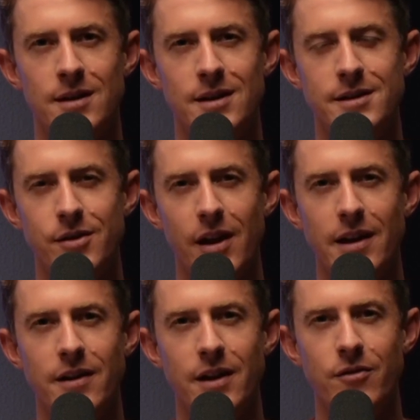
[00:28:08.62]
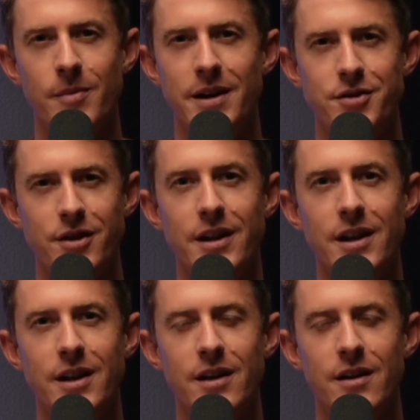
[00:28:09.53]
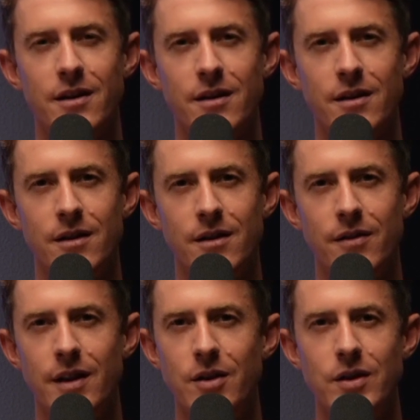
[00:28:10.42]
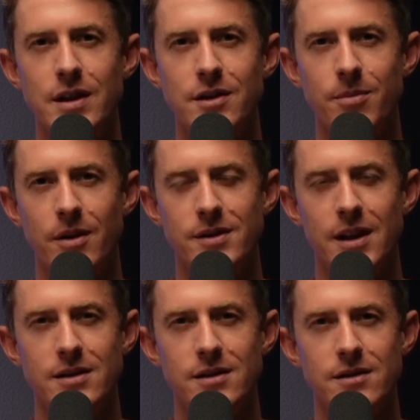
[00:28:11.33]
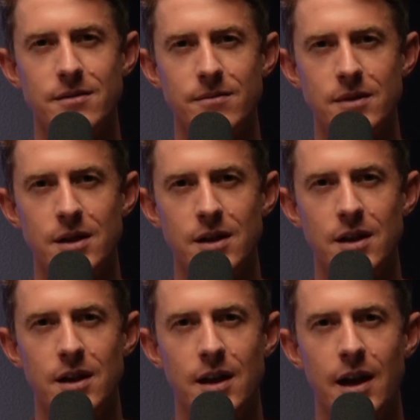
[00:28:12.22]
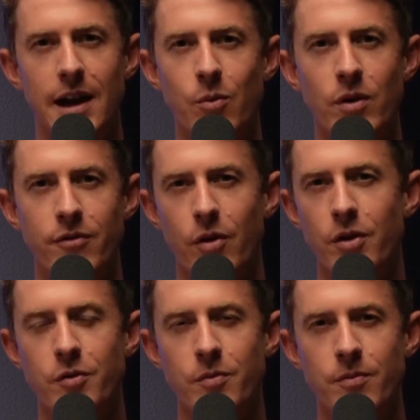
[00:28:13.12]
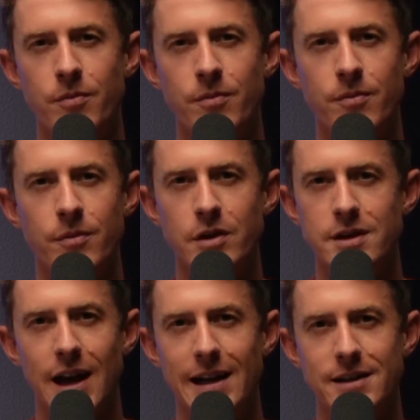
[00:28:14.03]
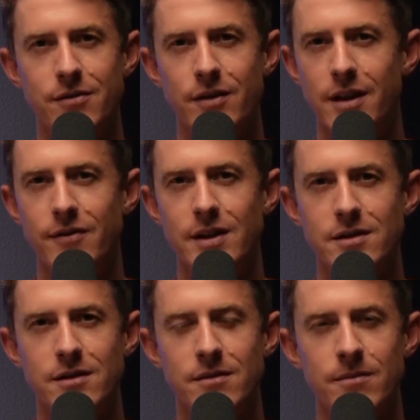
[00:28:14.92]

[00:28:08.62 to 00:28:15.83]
Is there anything from that journey that you need to process? Anyone for whom you need to ask forgiveness?